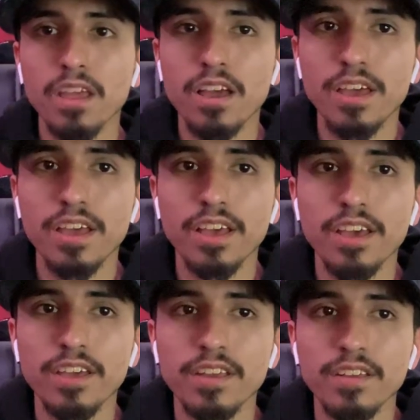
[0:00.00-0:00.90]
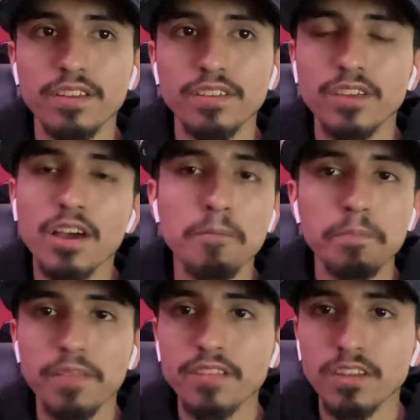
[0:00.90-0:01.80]
And yeah,
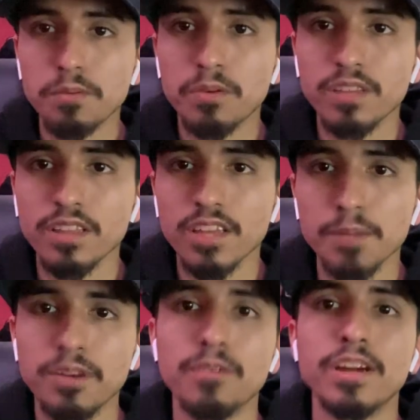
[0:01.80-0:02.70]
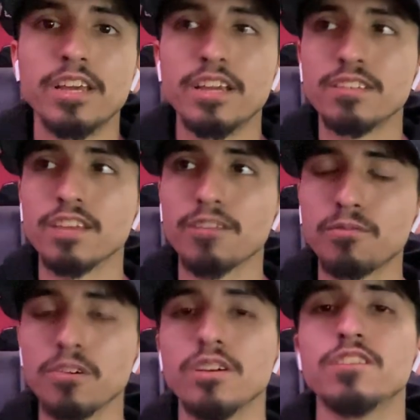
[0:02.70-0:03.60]
that's gonna be one thing that I'm gonna be ready and psyched
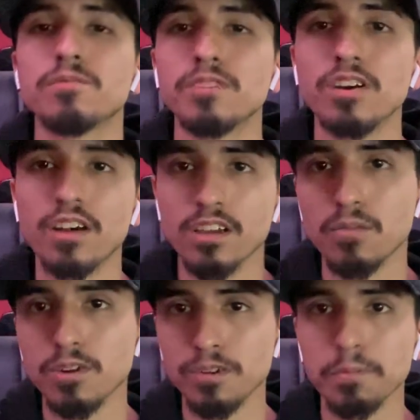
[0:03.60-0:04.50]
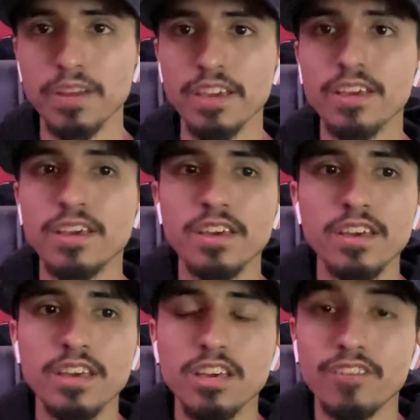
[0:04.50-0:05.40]
for is for y'all to come watch me play.
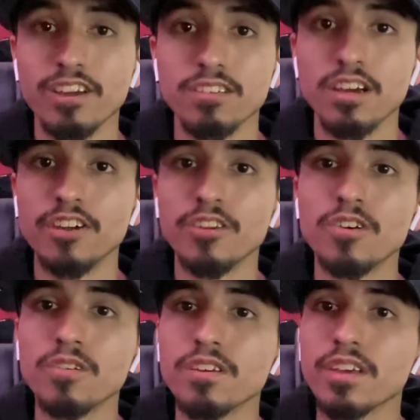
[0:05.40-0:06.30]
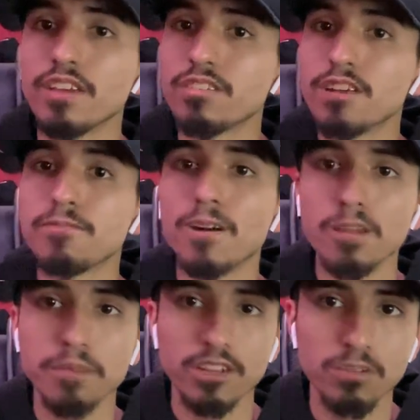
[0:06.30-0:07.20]
And if you guys did not know, you guys did not follow
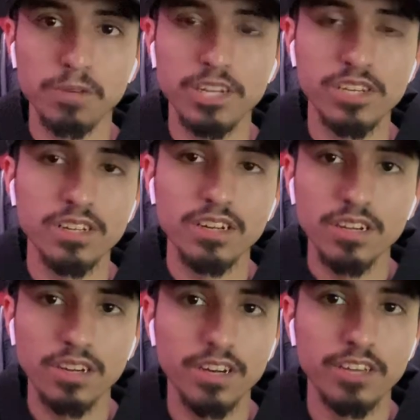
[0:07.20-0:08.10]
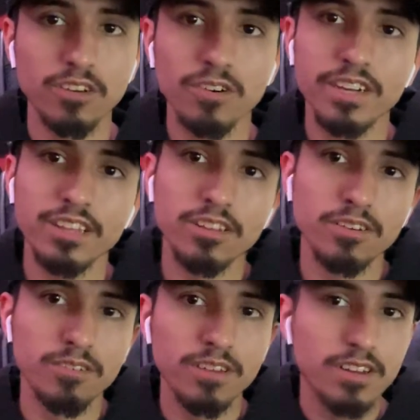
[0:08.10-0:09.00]
me on Twitch, there you go, hit
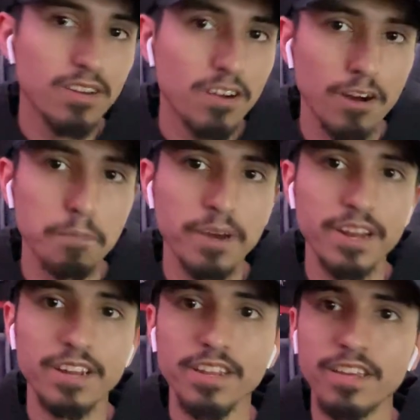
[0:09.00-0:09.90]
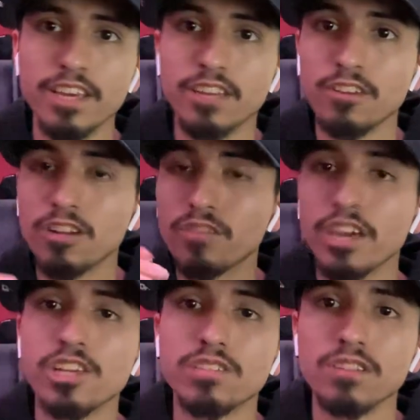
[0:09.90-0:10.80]
the heart button and hit the
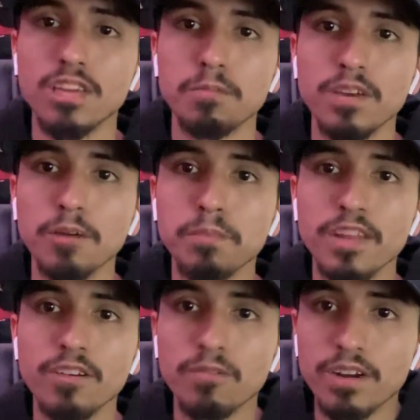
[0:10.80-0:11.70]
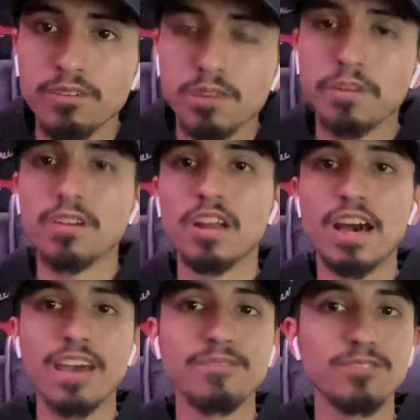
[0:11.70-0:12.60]
notification to keep me updated when I'm streaming
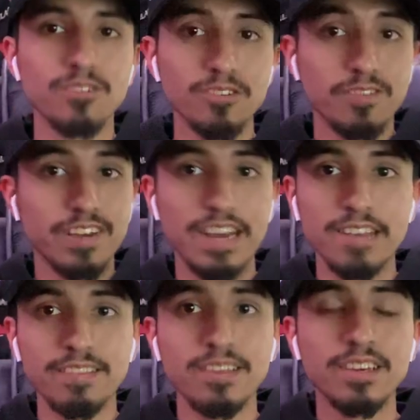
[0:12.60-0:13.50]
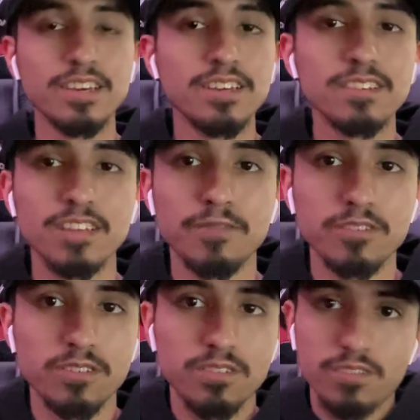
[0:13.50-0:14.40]
live. So guys, same for
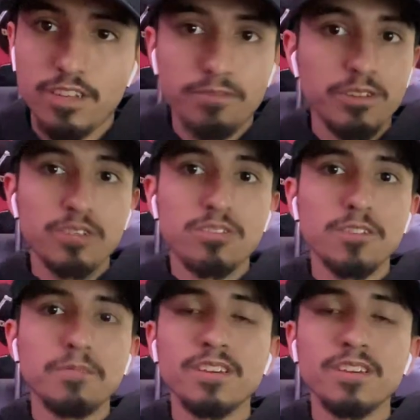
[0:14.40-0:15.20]
same for YouTube.